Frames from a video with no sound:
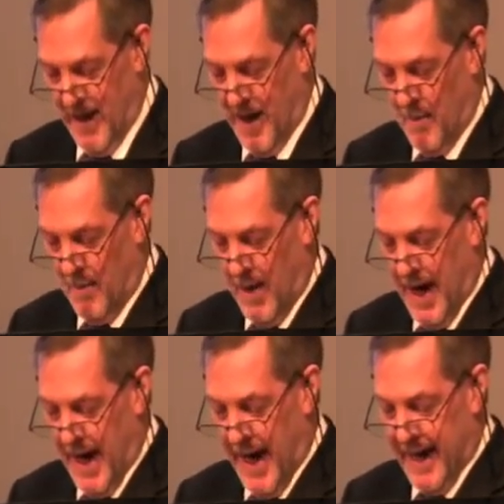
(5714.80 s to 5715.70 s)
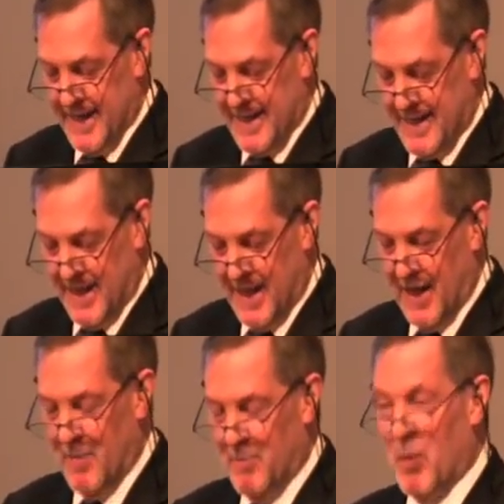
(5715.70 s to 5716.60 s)

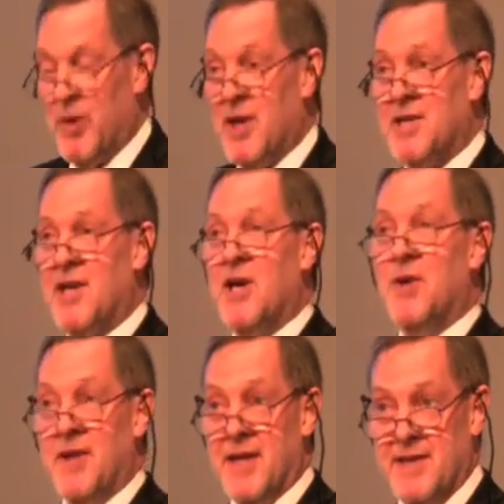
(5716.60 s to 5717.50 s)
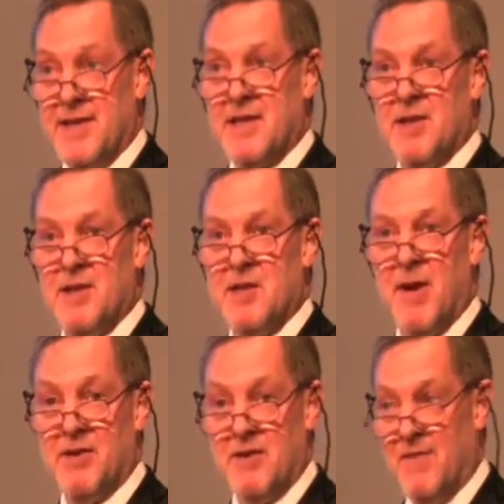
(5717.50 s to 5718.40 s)
But we're not alone in this, and so
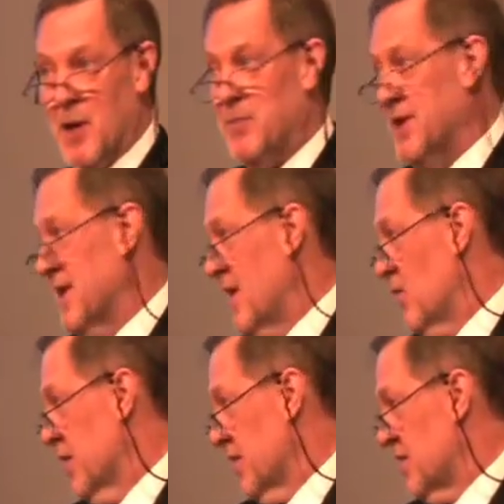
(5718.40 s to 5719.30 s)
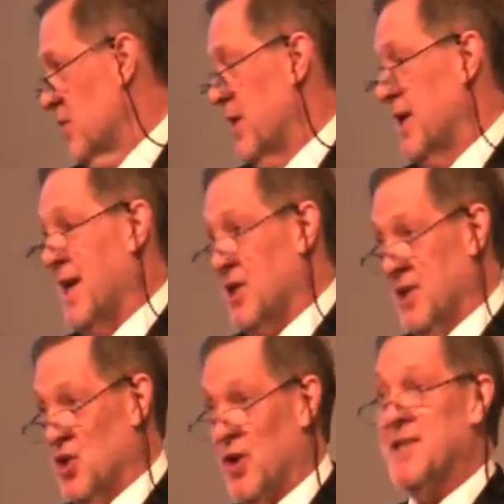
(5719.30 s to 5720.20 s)
it's about developing the network so we can
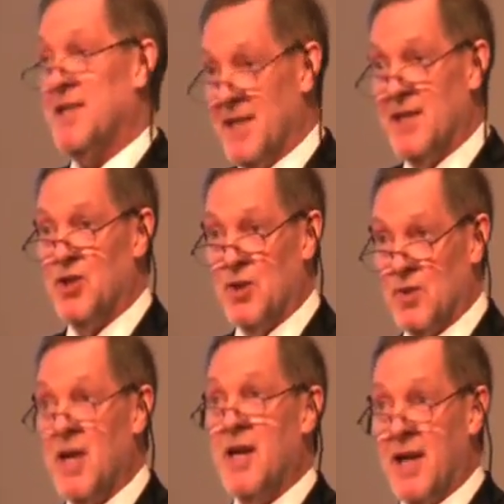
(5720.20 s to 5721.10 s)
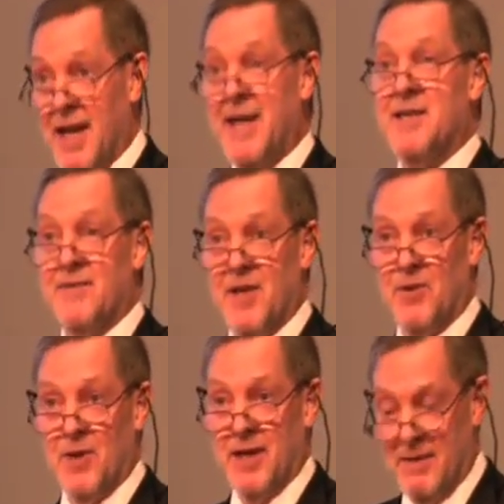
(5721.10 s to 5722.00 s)
actually address these issues
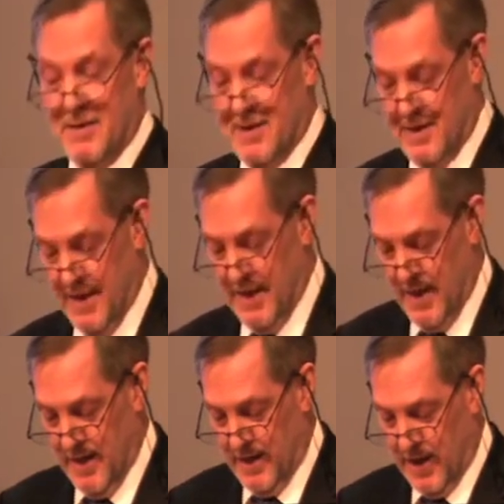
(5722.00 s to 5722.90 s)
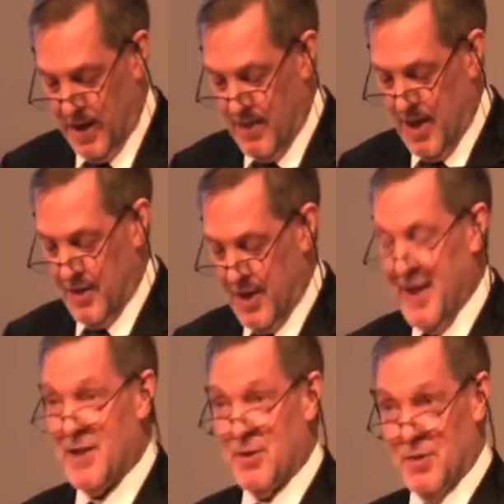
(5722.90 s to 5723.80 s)
collectively rather than on our
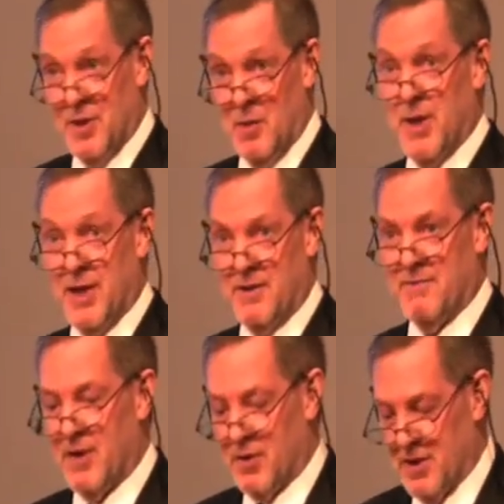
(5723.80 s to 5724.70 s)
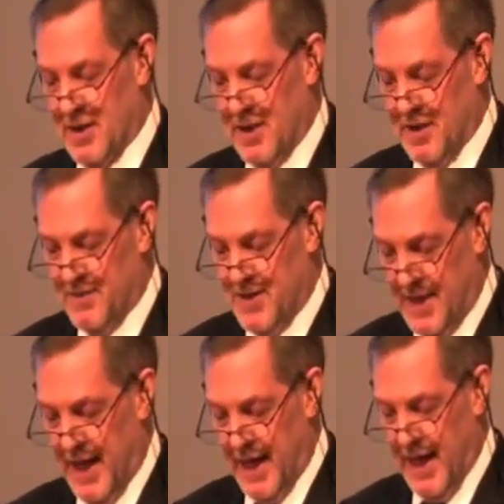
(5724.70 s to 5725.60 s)
own, and that's also part of the function
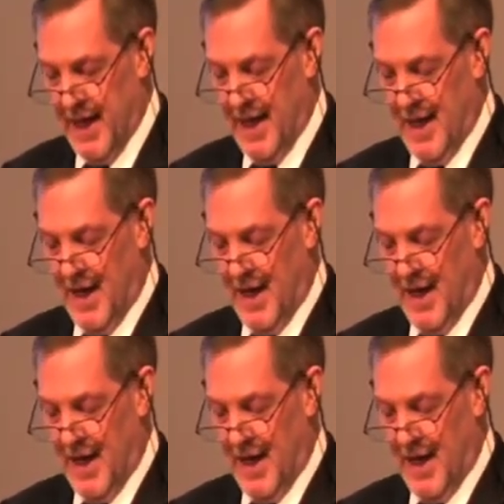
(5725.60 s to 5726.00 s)
of today.